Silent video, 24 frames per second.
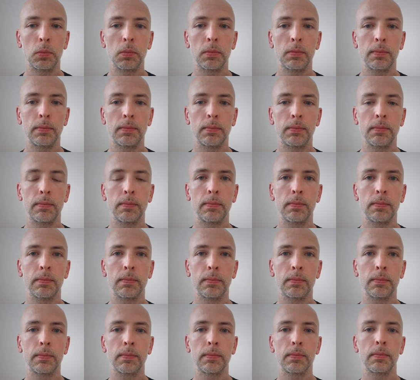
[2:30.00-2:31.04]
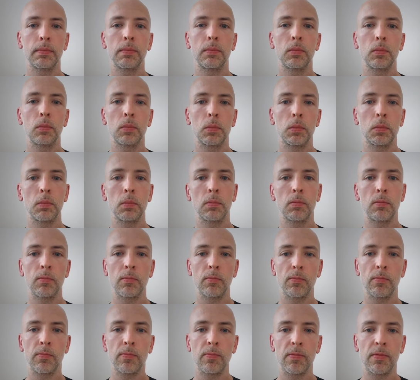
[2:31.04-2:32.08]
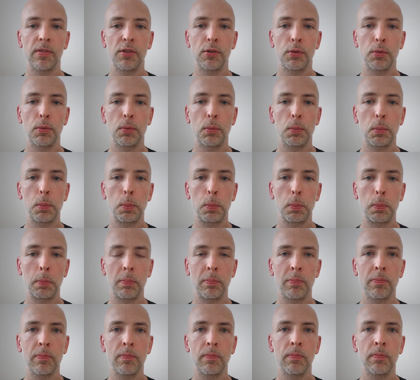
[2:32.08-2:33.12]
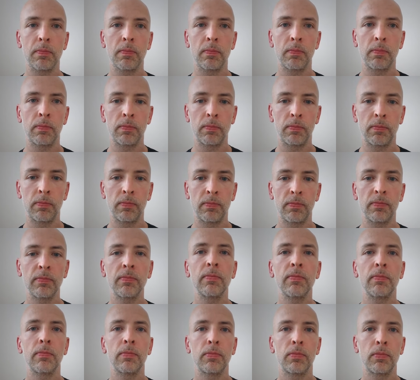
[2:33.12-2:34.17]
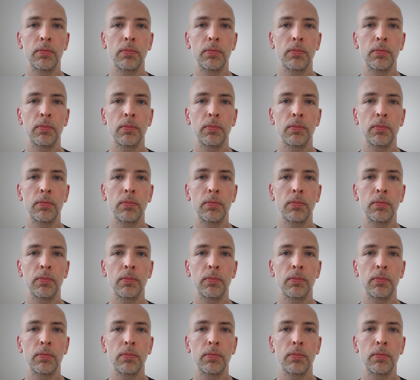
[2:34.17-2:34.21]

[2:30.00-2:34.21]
(not speaking)